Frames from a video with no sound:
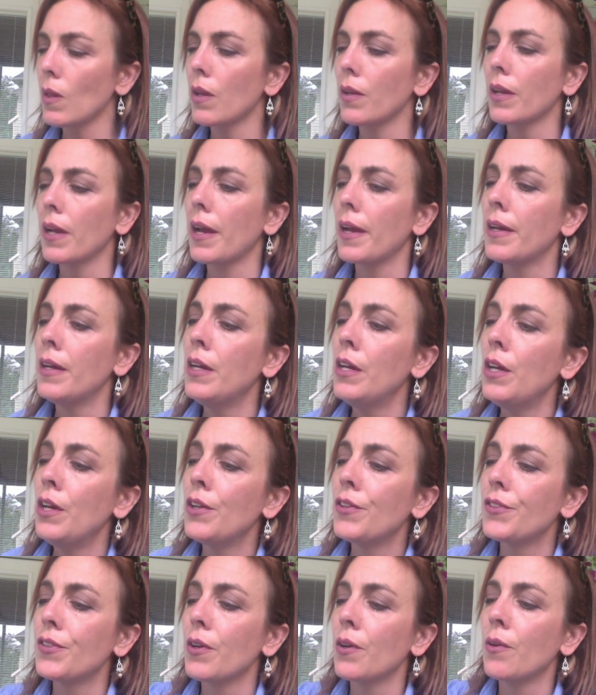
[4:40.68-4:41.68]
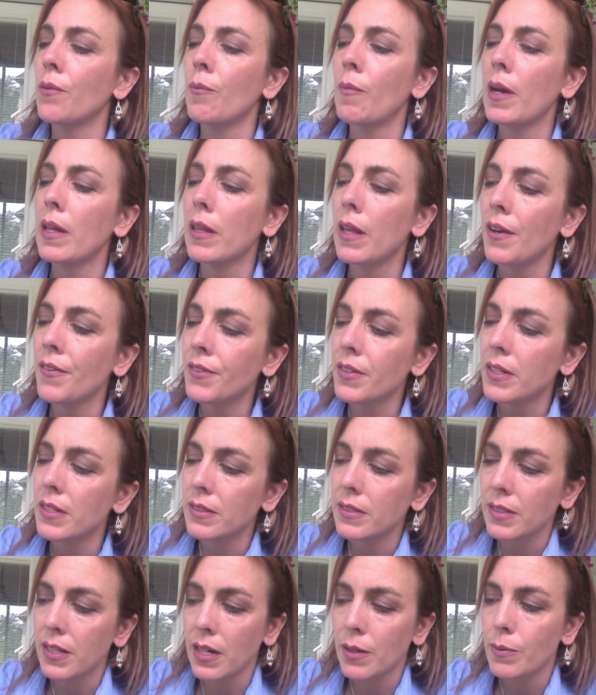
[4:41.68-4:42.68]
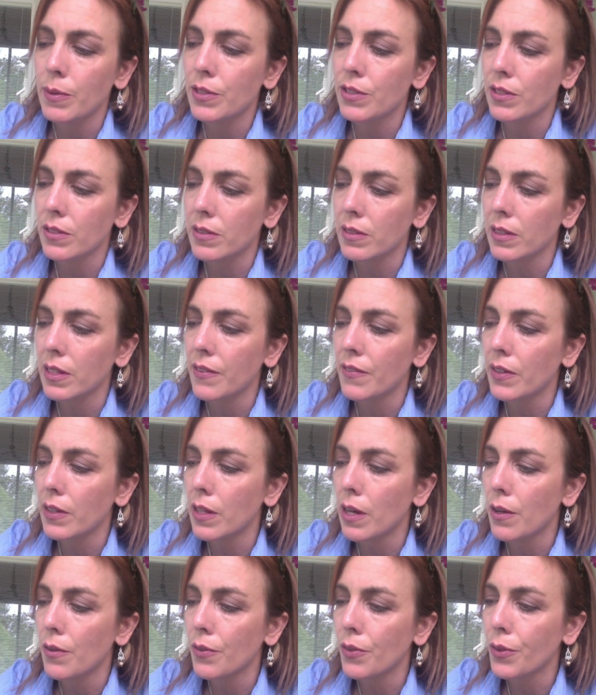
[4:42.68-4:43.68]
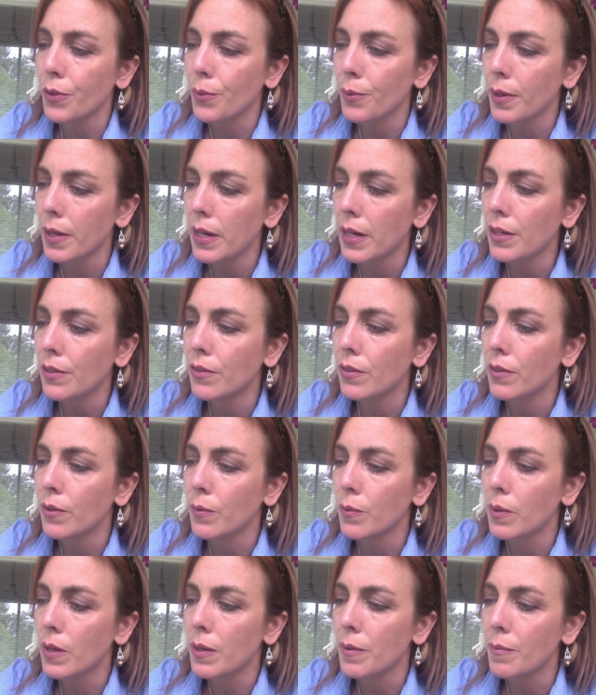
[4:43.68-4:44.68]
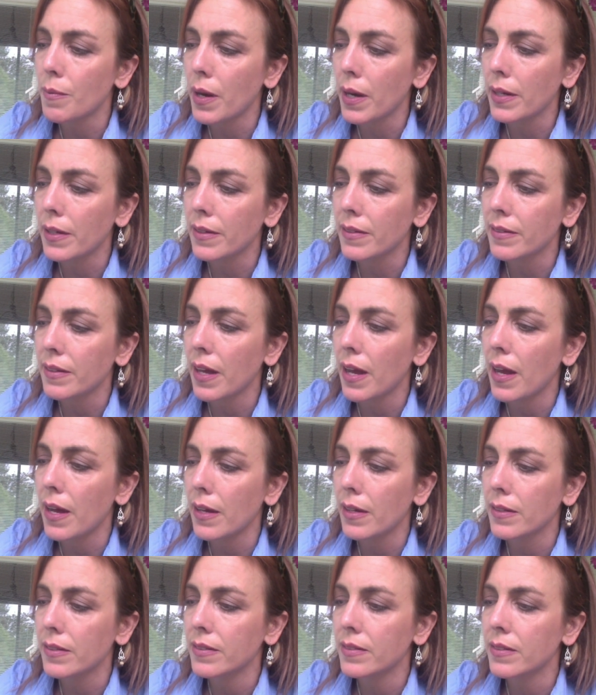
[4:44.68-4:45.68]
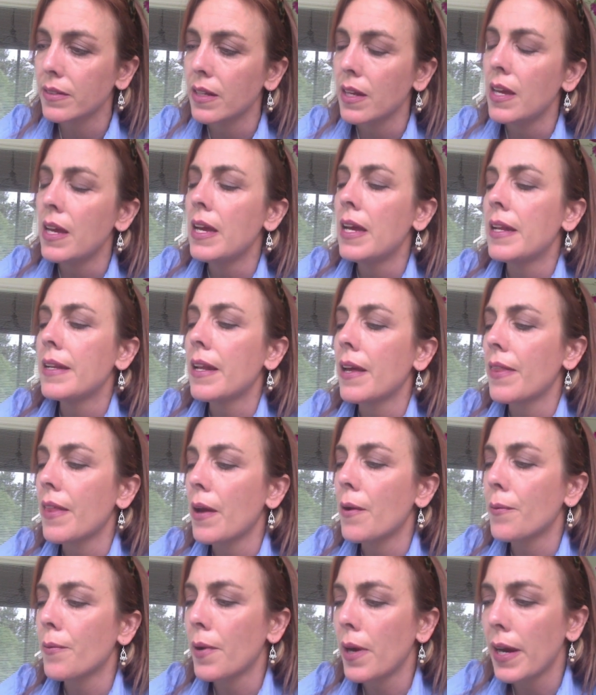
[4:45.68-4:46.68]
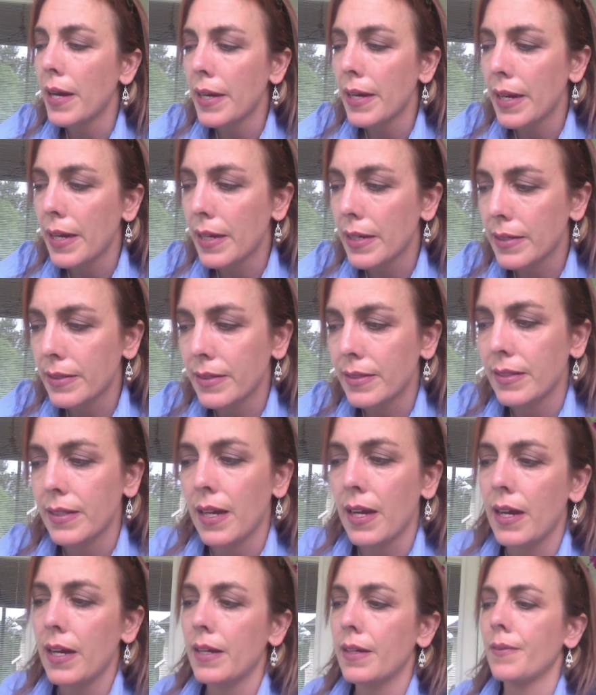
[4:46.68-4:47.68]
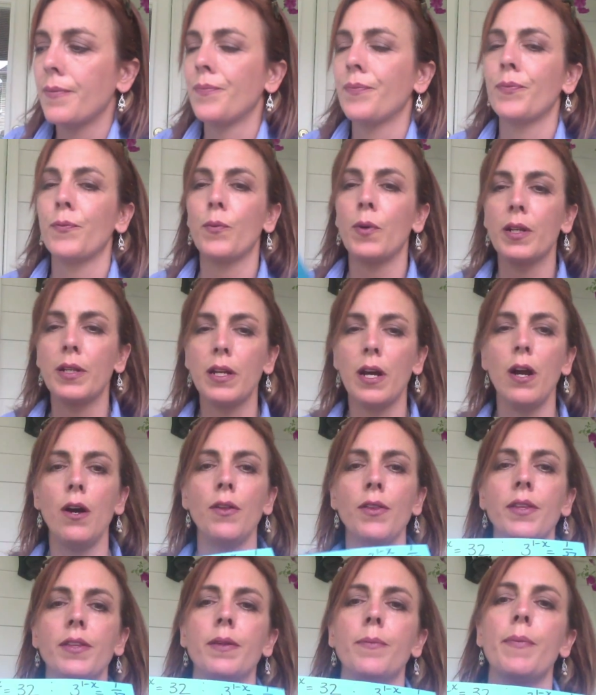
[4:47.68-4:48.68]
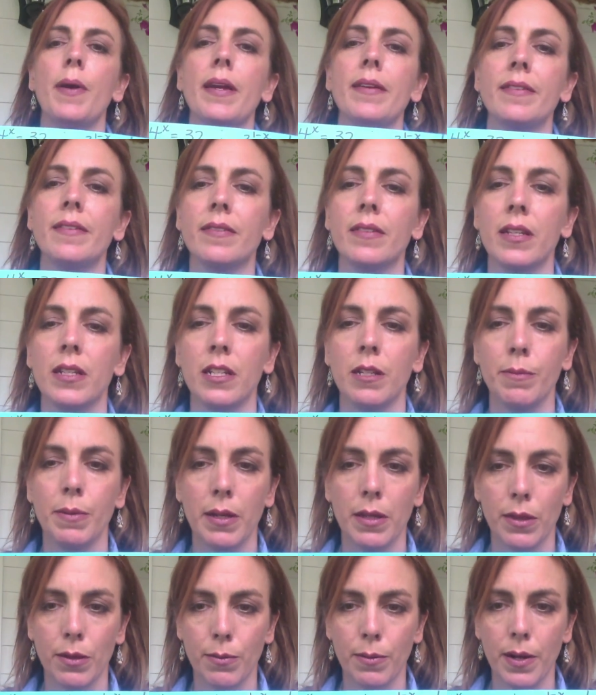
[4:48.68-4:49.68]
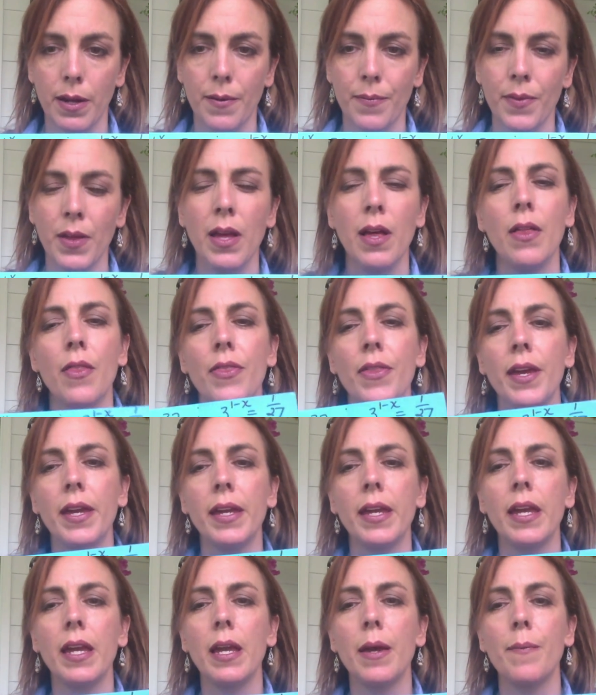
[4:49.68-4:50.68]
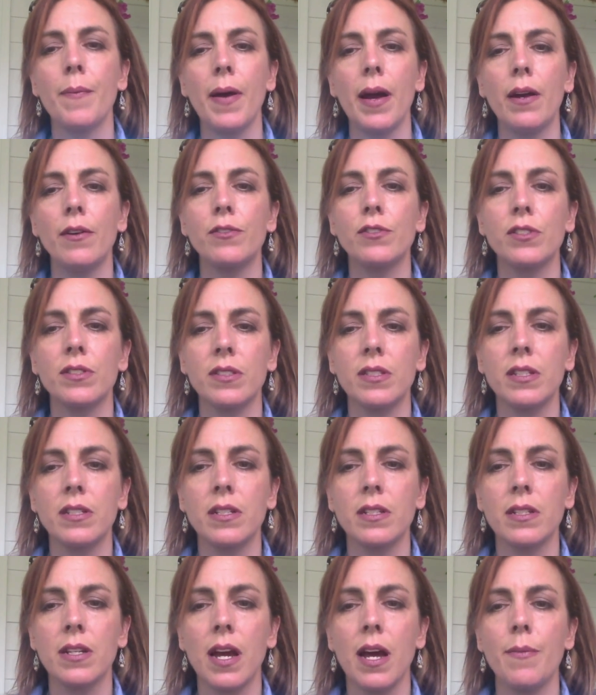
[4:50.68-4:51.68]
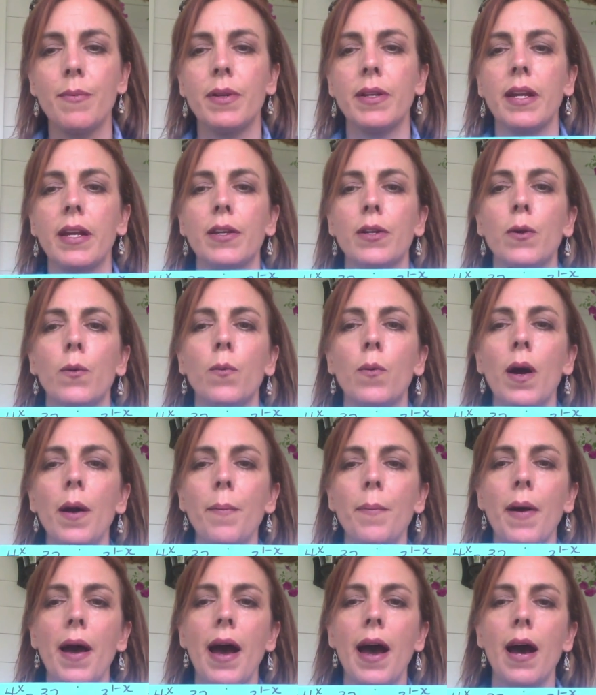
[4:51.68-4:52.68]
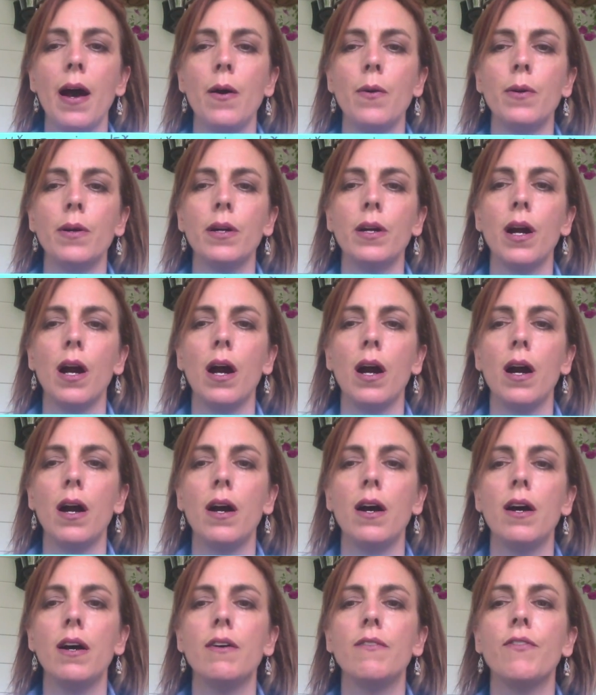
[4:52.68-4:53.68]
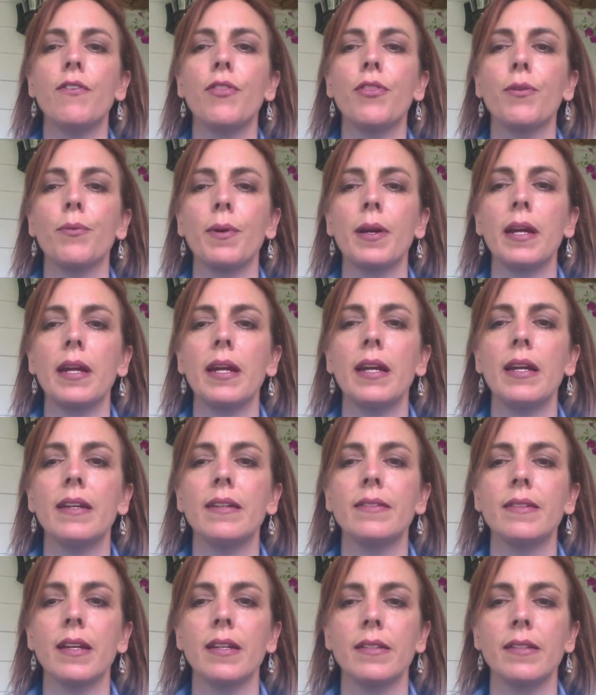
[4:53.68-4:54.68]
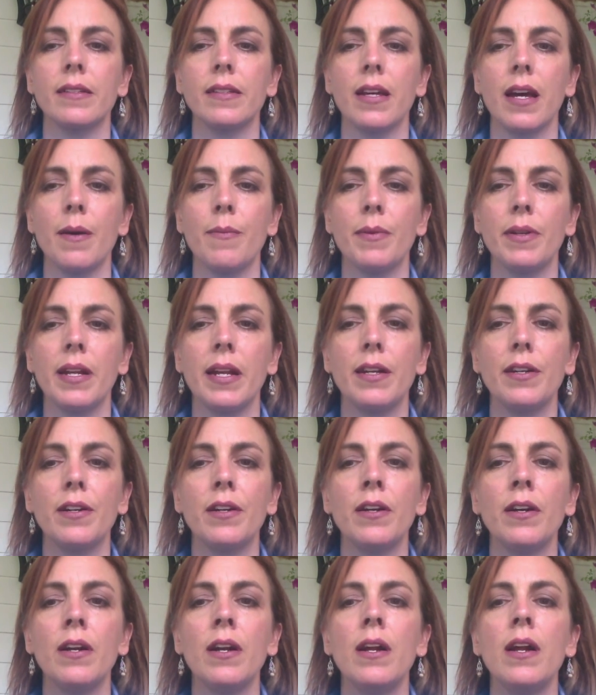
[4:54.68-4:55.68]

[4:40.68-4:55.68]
Okay. So my left-hand side we just leave alone. 3 to the 1 minus x. Now that right-hand side, we know that the base is going to be 3. Thinking about just the denominator, what power of 3 is that denominator?